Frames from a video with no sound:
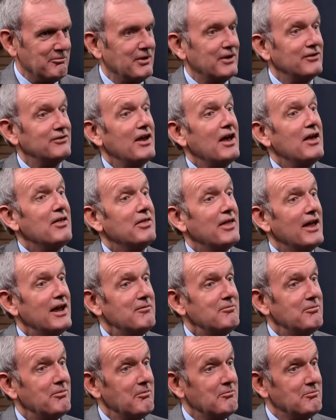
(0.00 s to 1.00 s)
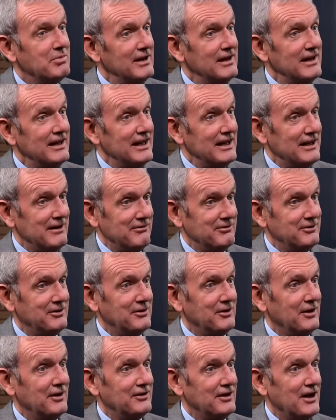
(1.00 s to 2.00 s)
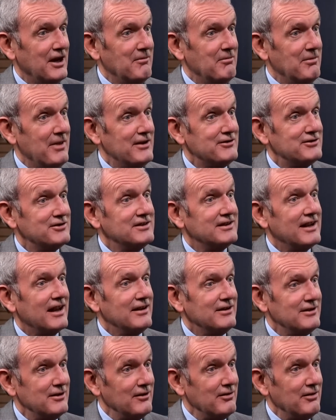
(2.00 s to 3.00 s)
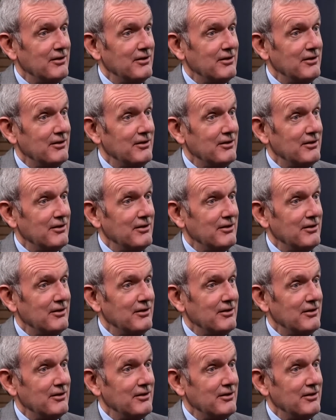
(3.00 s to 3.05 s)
because they believed that they should get you.